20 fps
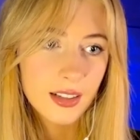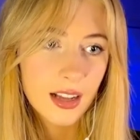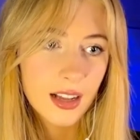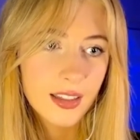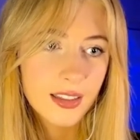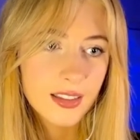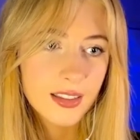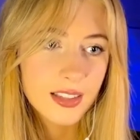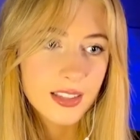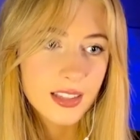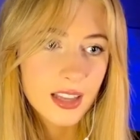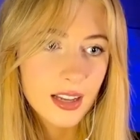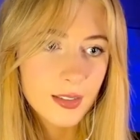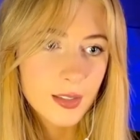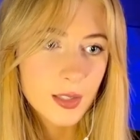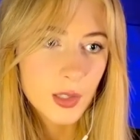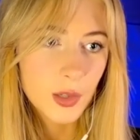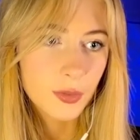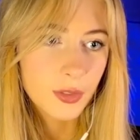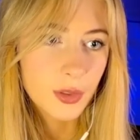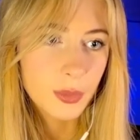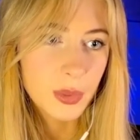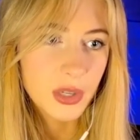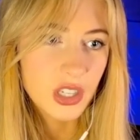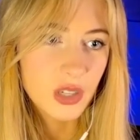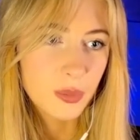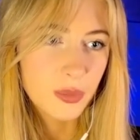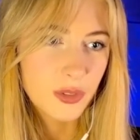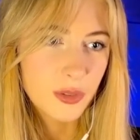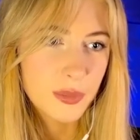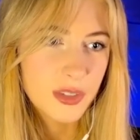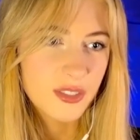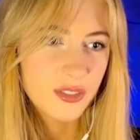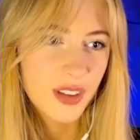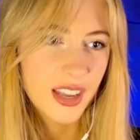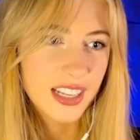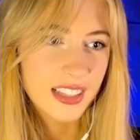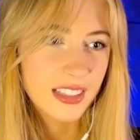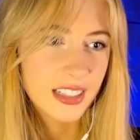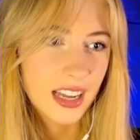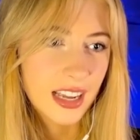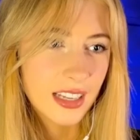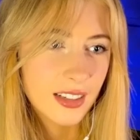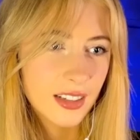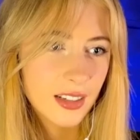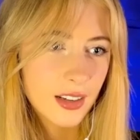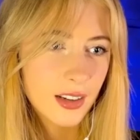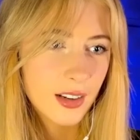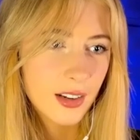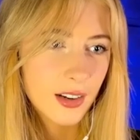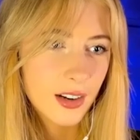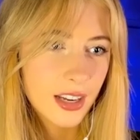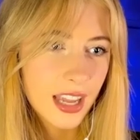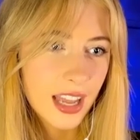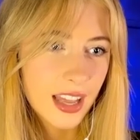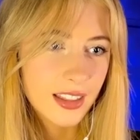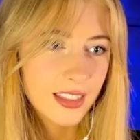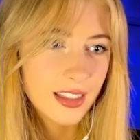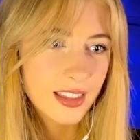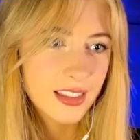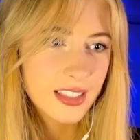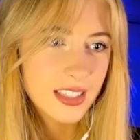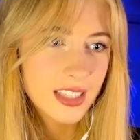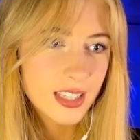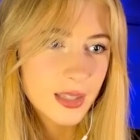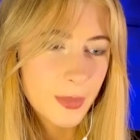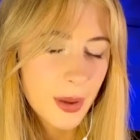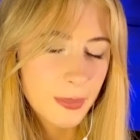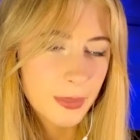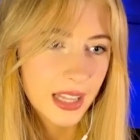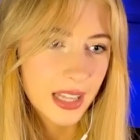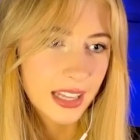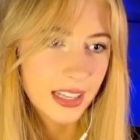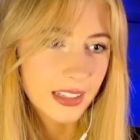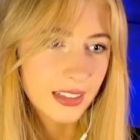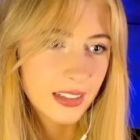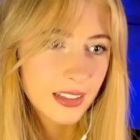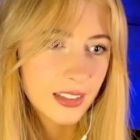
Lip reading: and then this cuts off the bishop from defending the knight. Okay, I think this is my plan.